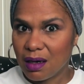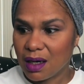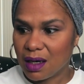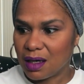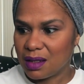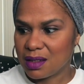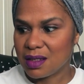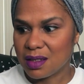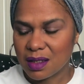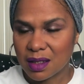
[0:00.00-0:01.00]
uh, the
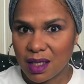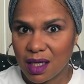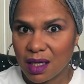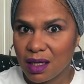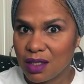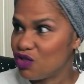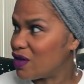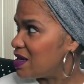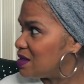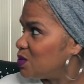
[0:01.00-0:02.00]
Sicily dress,